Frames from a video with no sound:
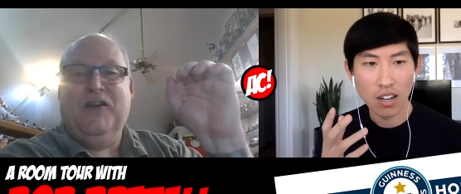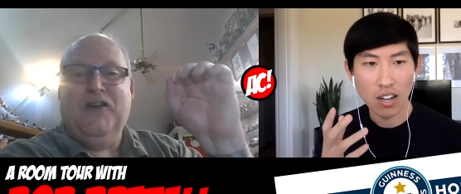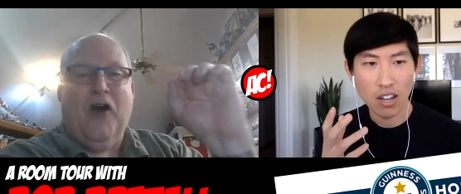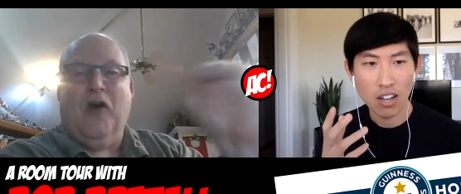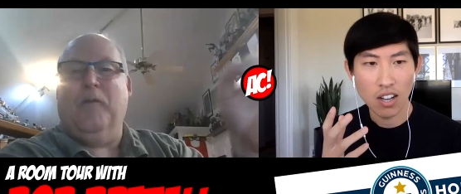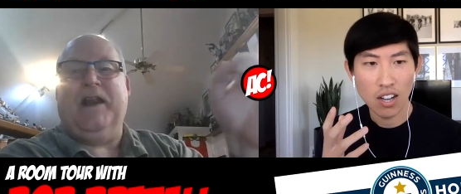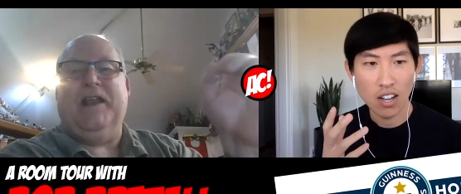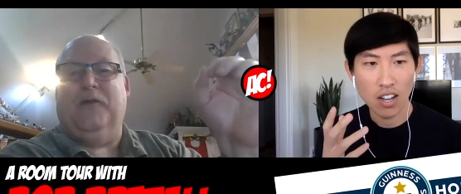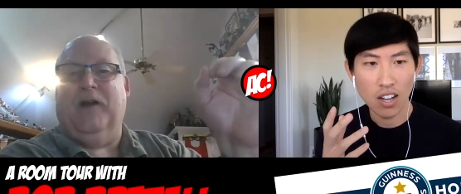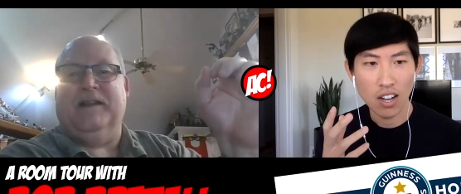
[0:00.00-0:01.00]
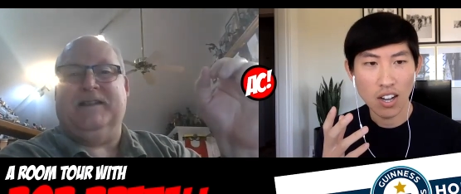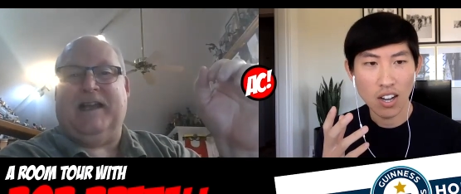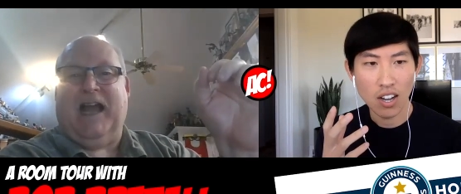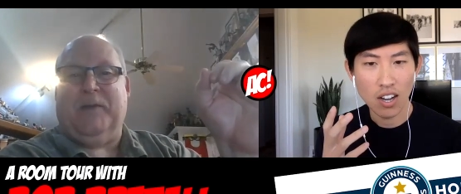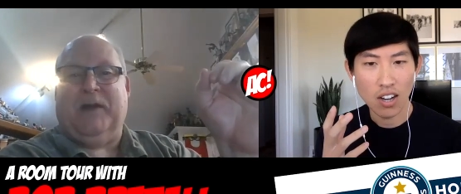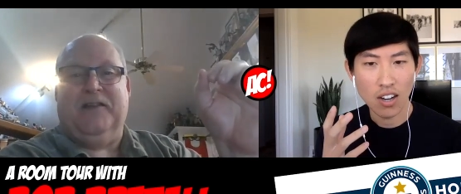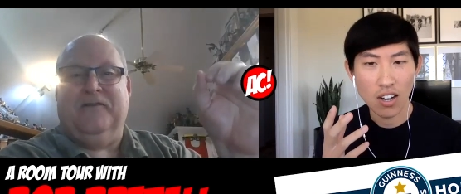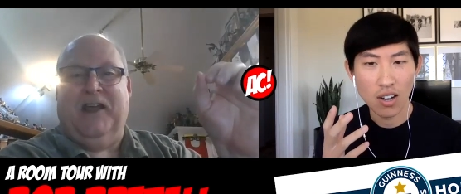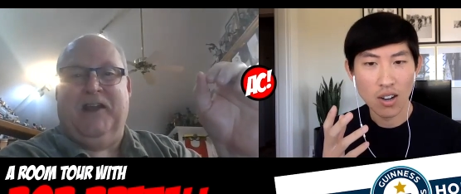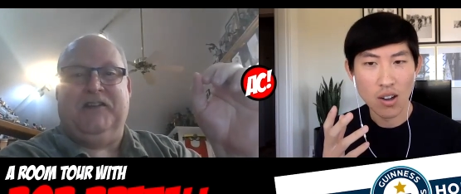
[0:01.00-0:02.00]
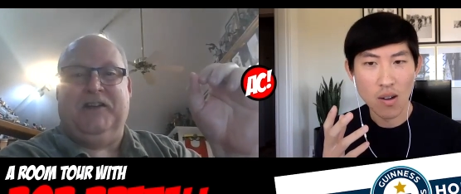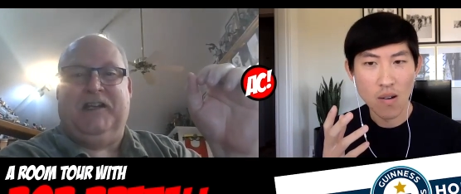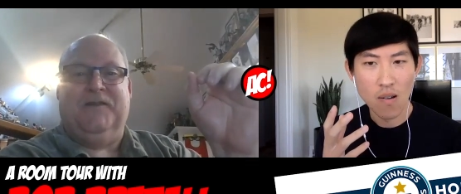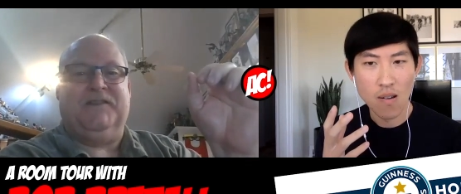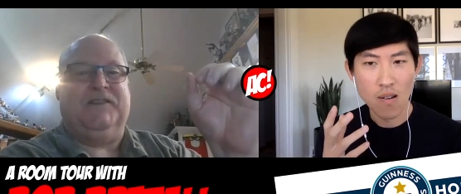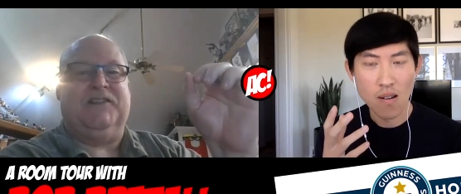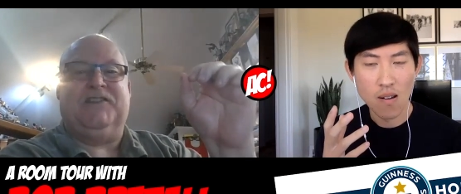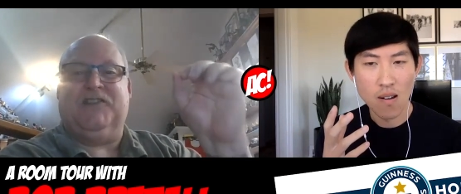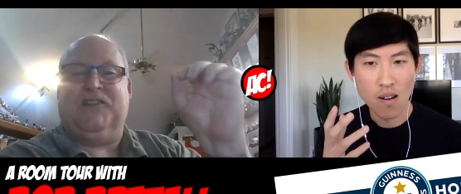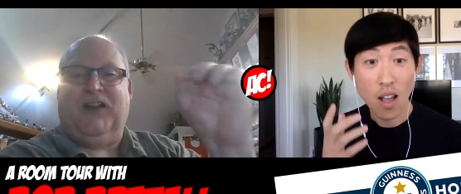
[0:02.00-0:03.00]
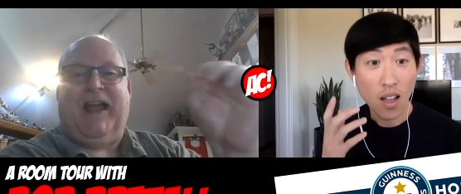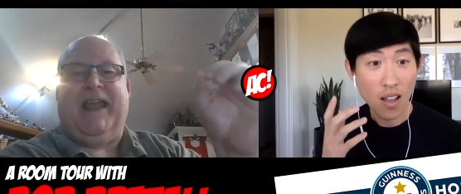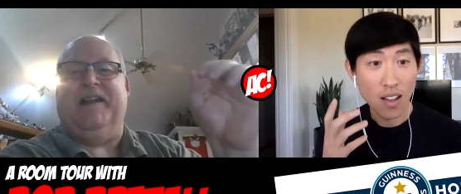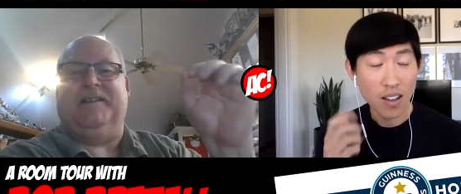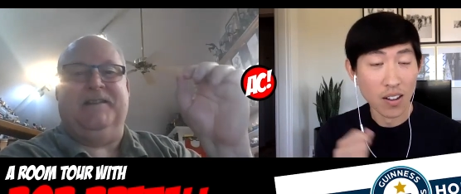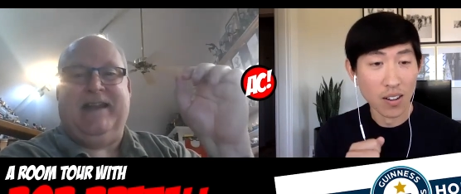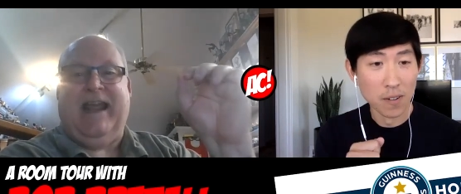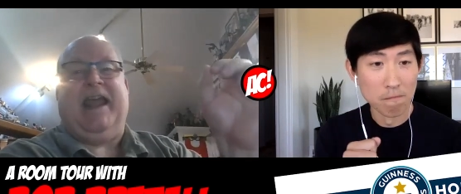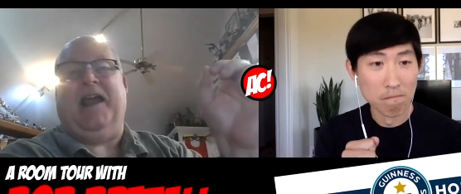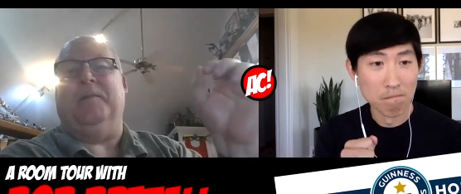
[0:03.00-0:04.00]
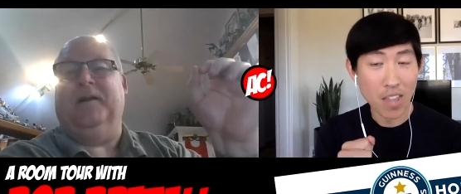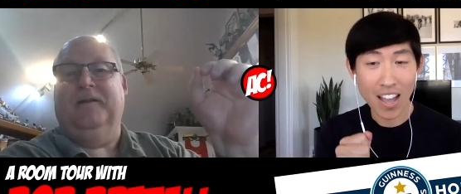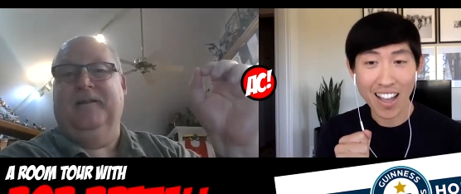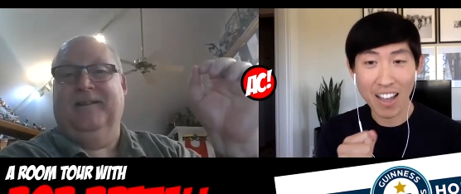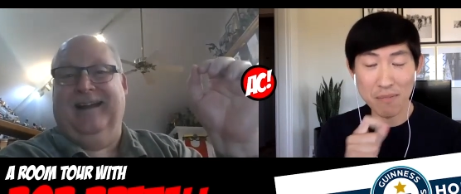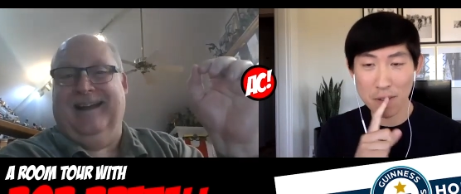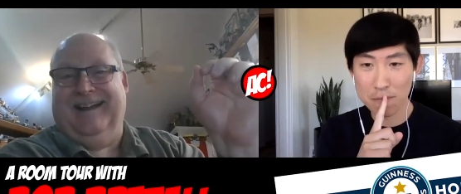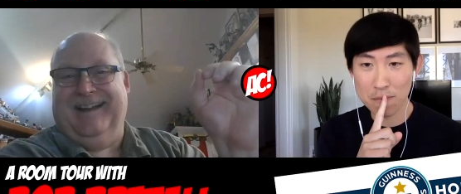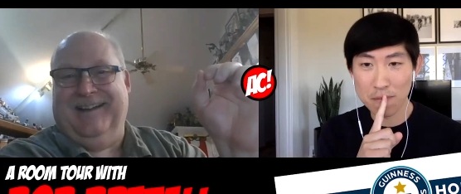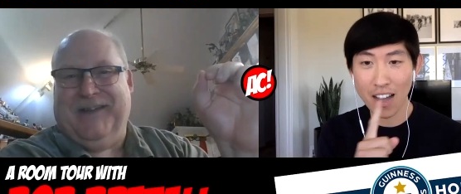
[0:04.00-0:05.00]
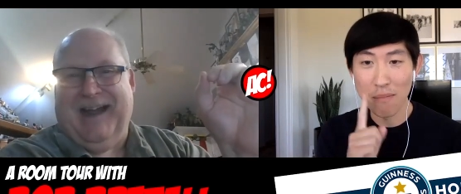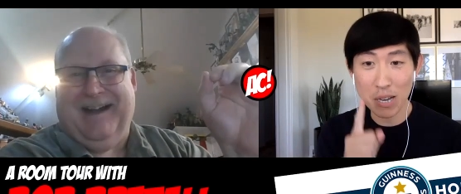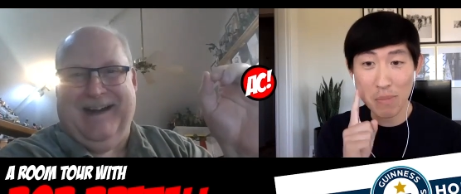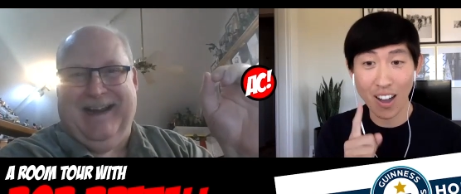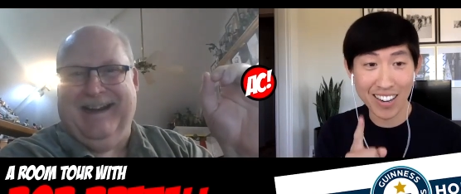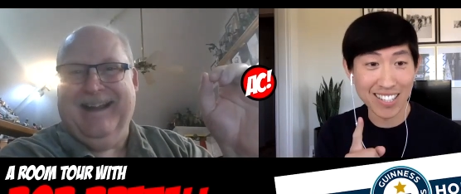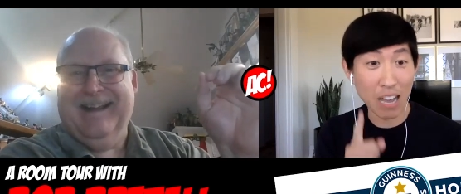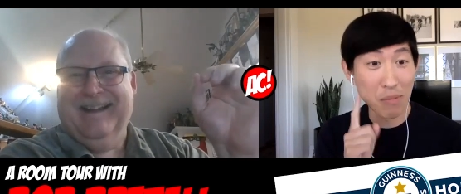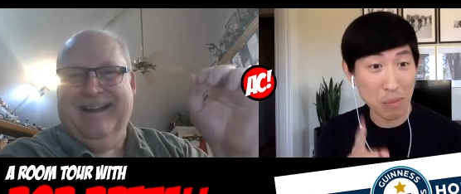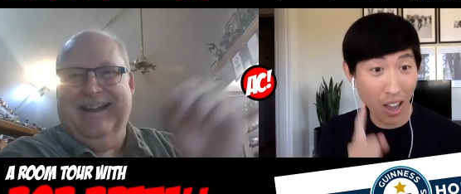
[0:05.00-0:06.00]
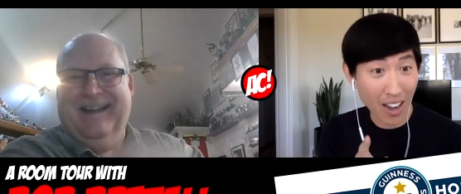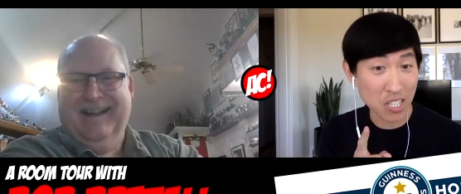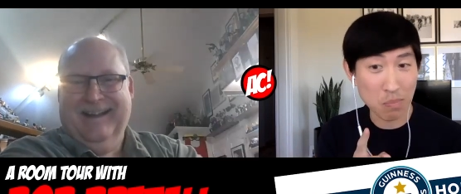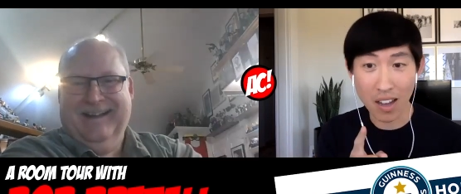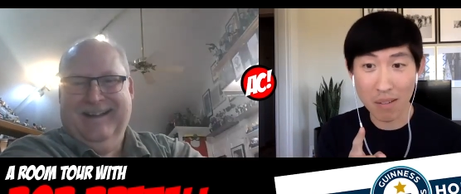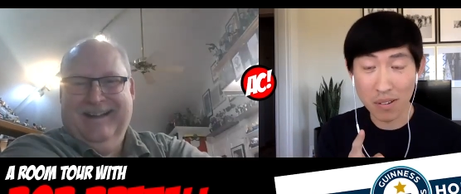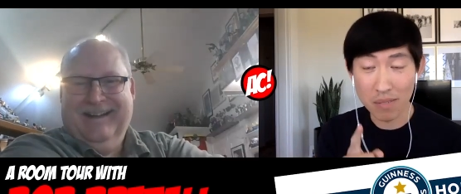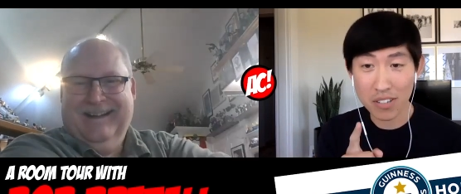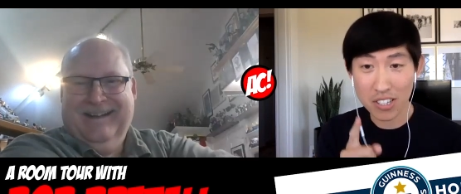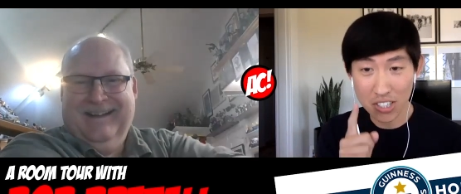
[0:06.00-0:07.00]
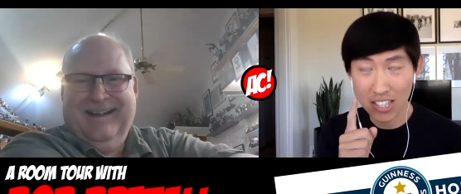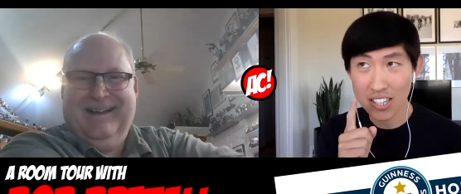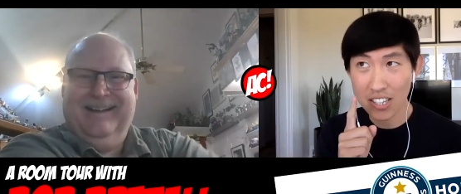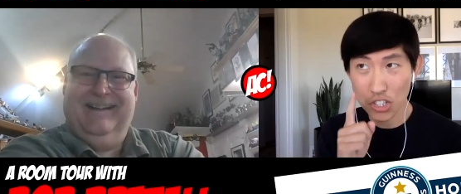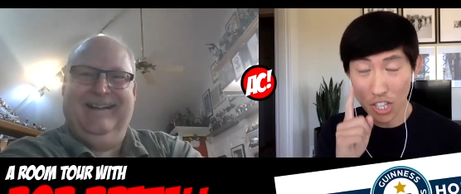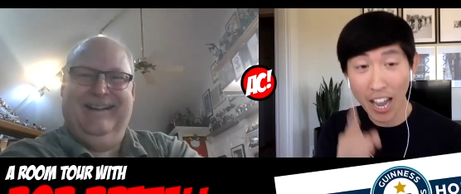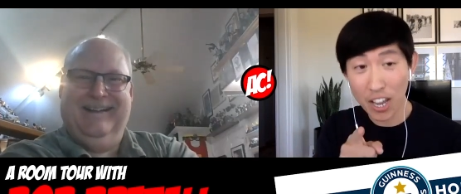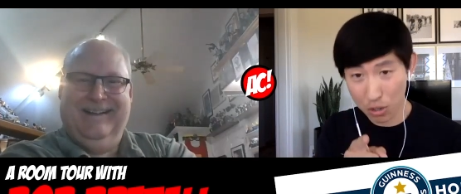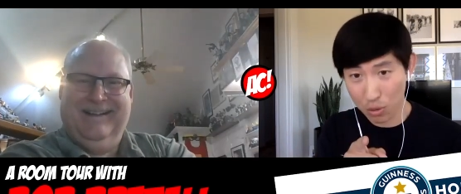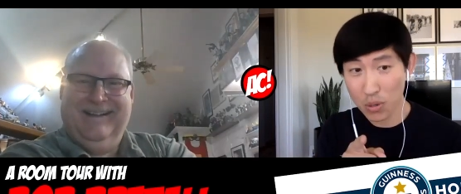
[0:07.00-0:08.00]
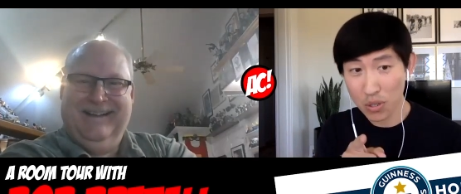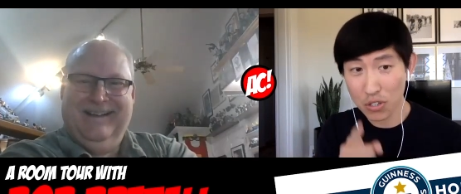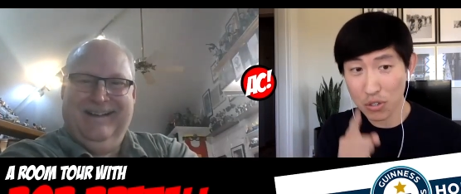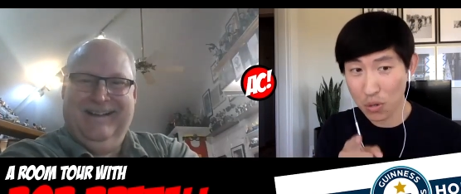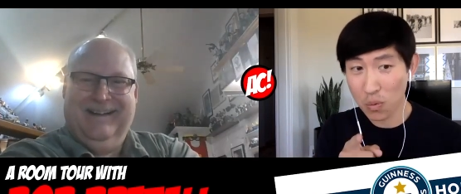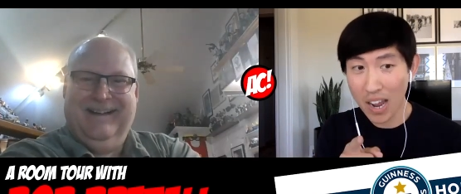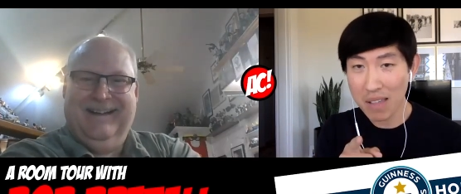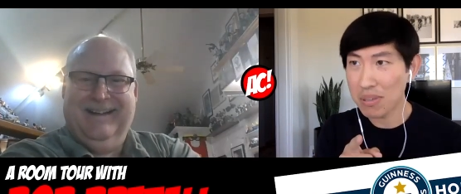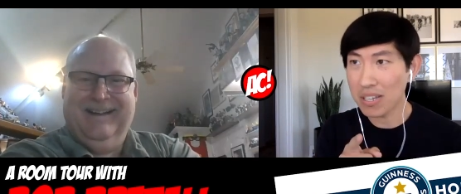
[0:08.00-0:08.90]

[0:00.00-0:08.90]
Speaker 1: Nobody who runs a comic convention gives the
Speaker 2: slightest damn. I, am going to be honest. I'm going to be honest, Bob. I agree with you. You're right